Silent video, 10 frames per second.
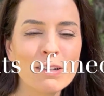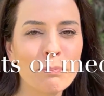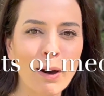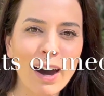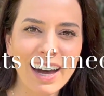
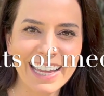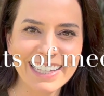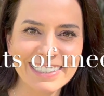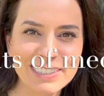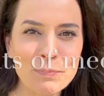
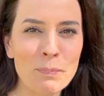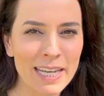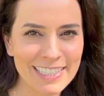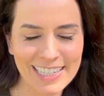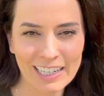behind
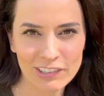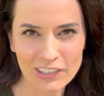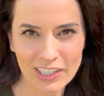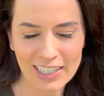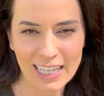
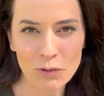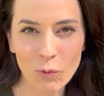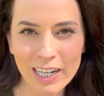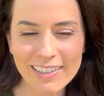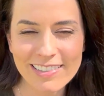meditation and
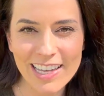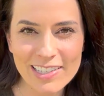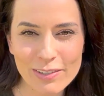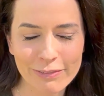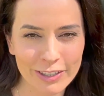what it
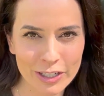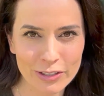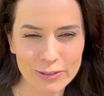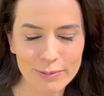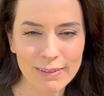does for
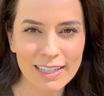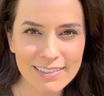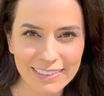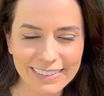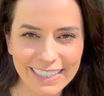you
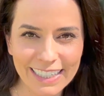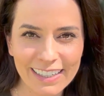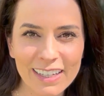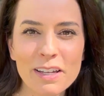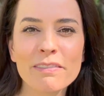mentally,
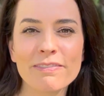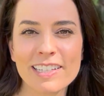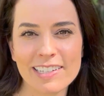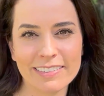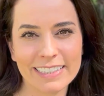
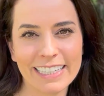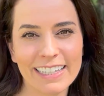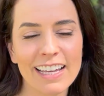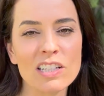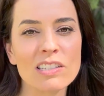physically, and